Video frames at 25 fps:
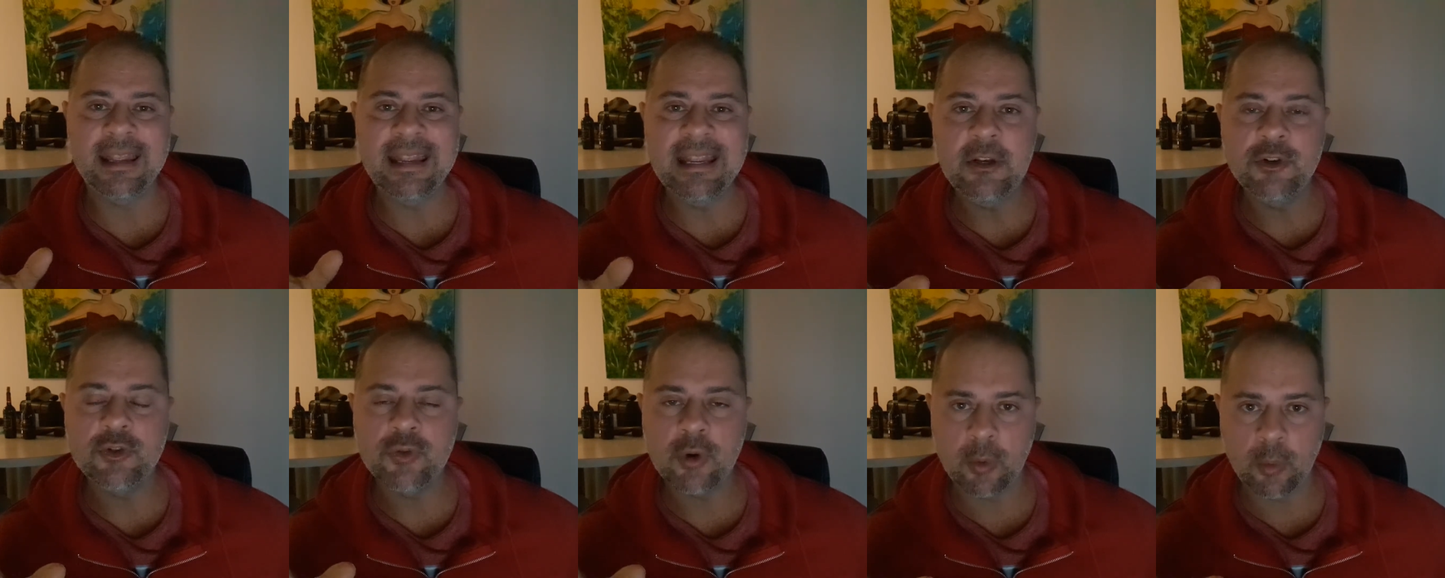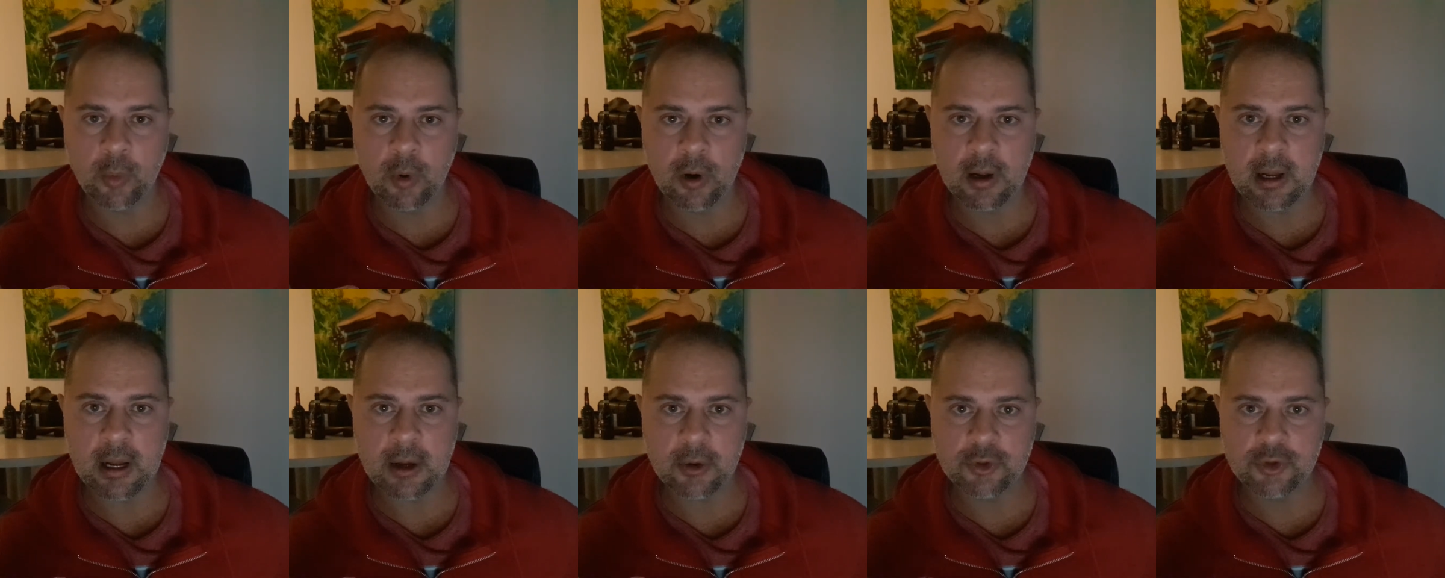
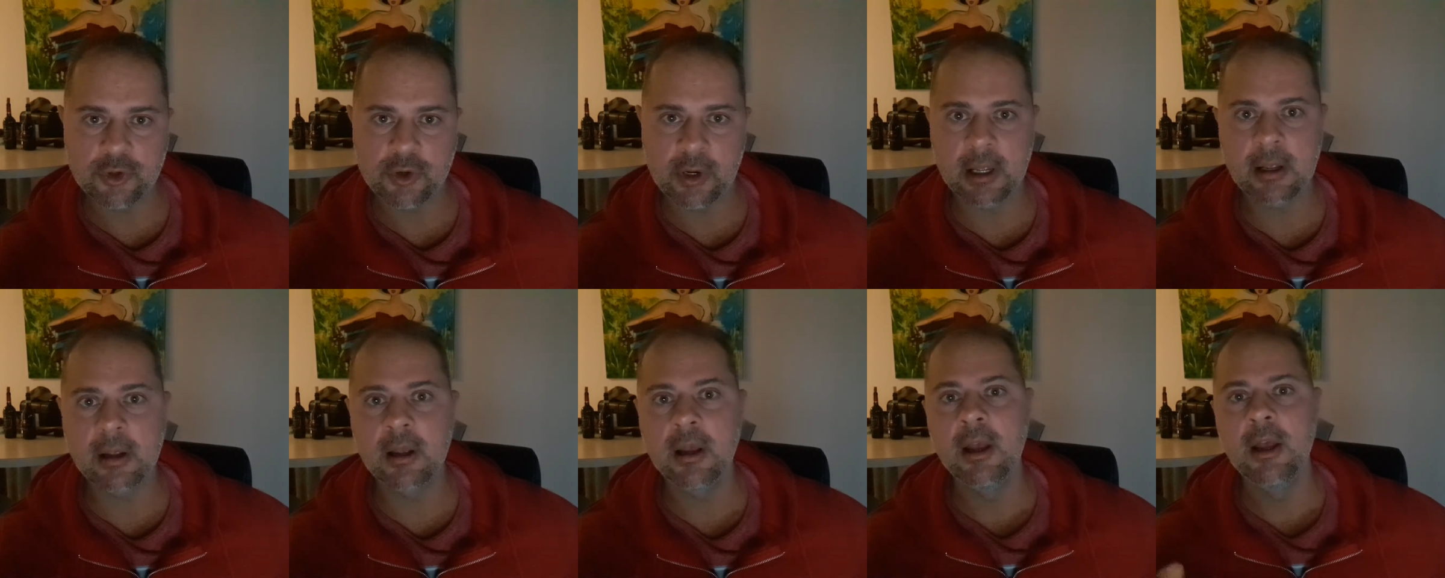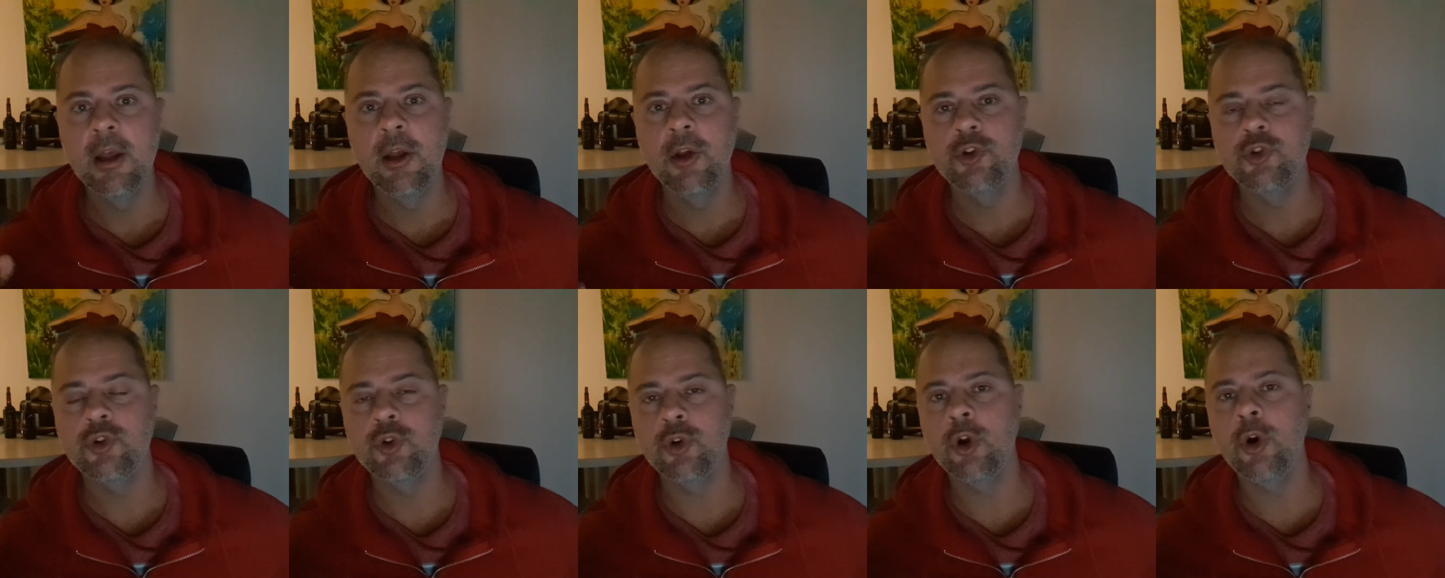intra-workout shake,
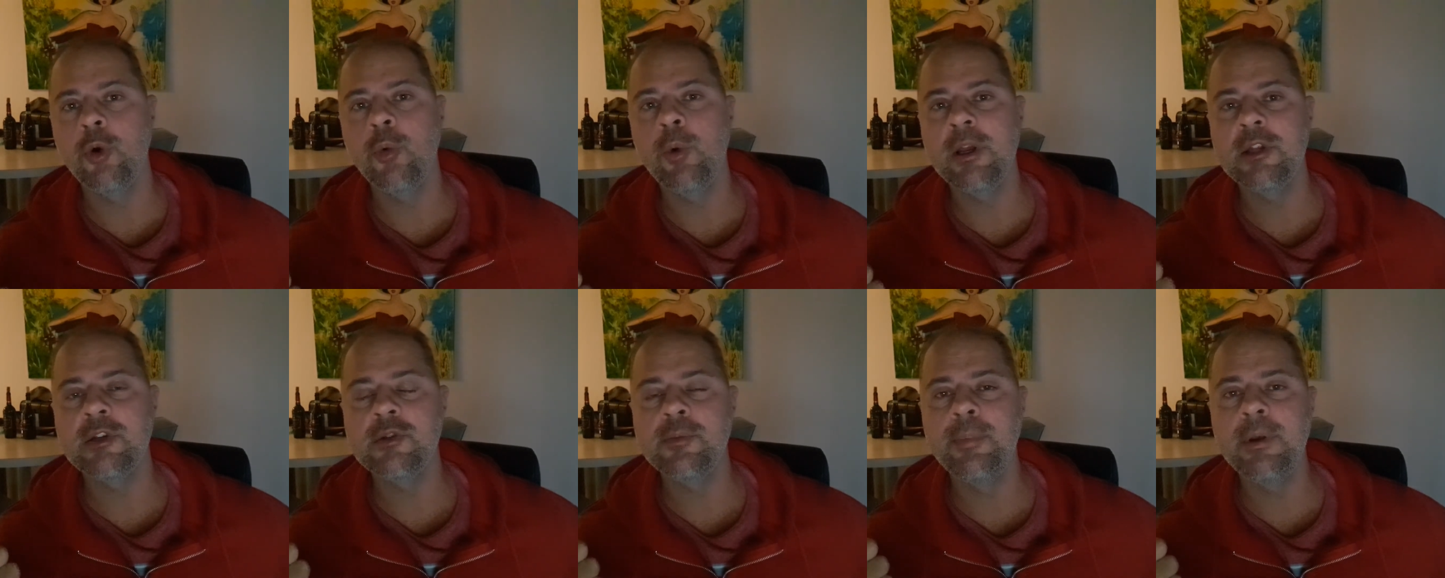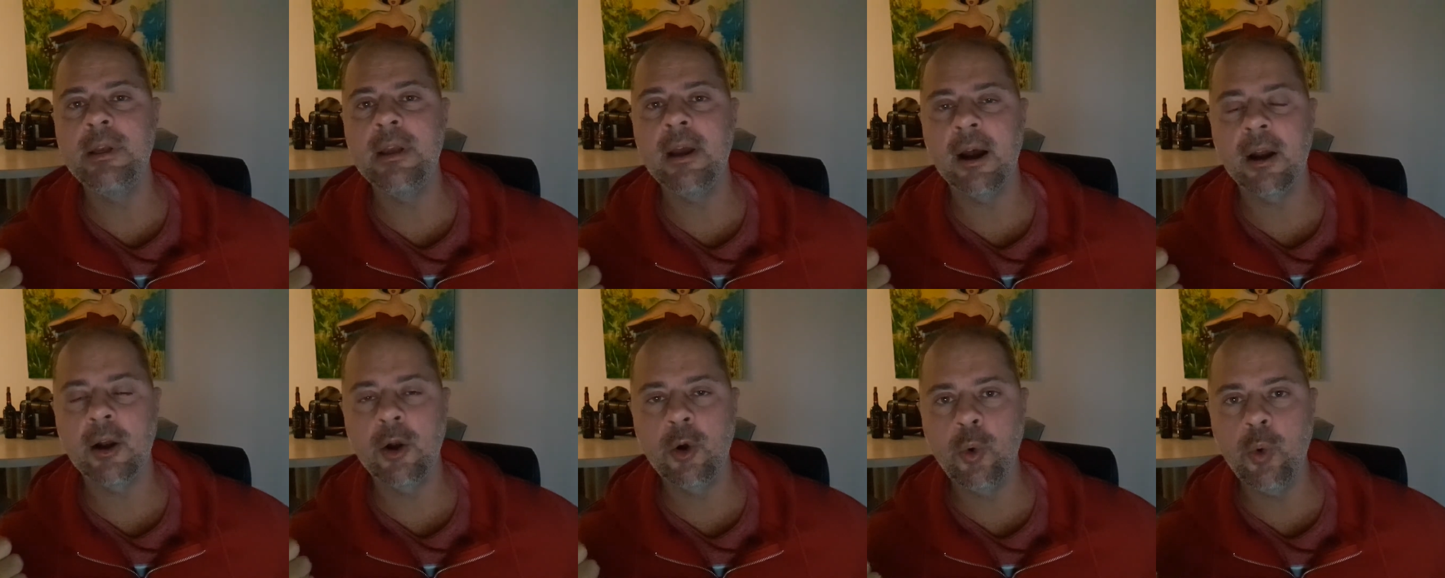should always be
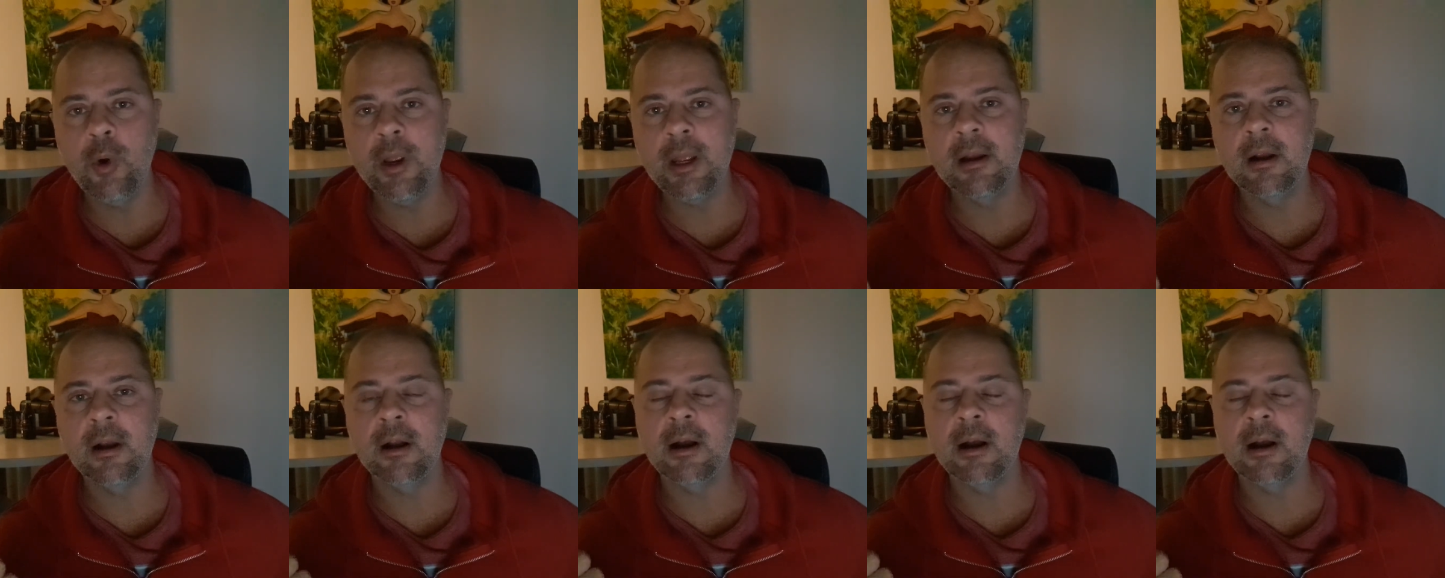a quick